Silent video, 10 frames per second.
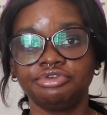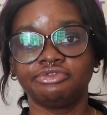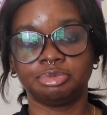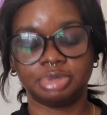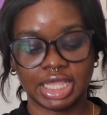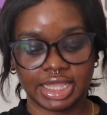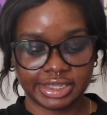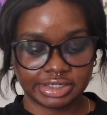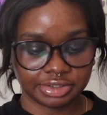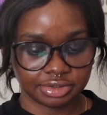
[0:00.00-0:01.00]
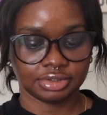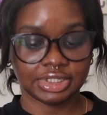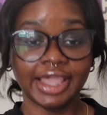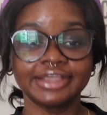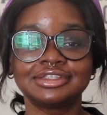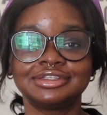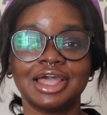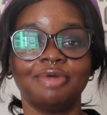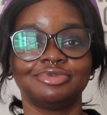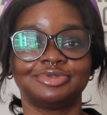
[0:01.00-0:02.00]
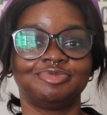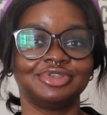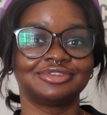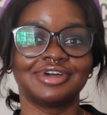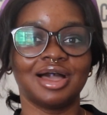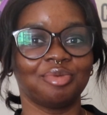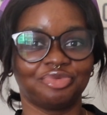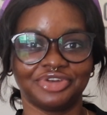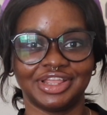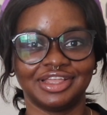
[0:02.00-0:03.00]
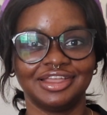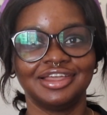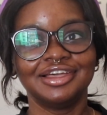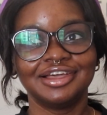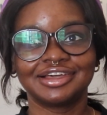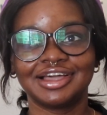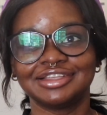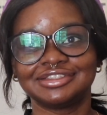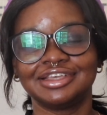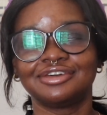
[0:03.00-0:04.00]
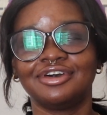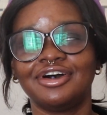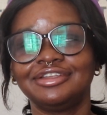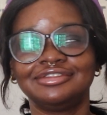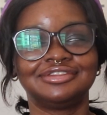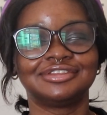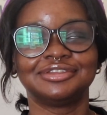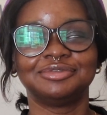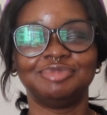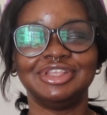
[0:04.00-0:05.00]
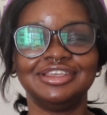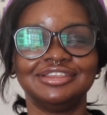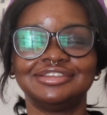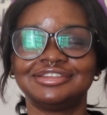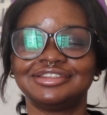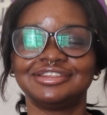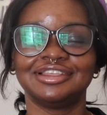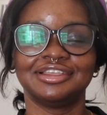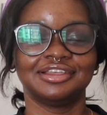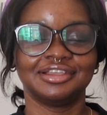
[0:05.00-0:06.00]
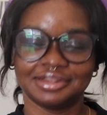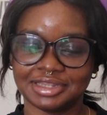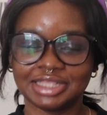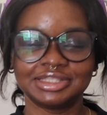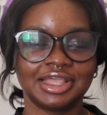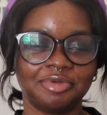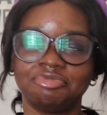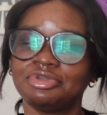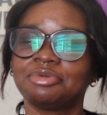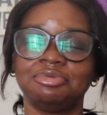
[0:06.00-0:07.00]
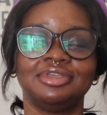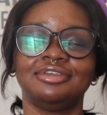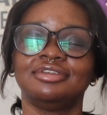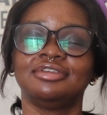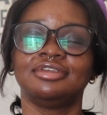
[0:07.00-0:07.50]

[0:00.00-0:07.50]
you've applied, next step would be to go and pray. God say, God, please let them pick me.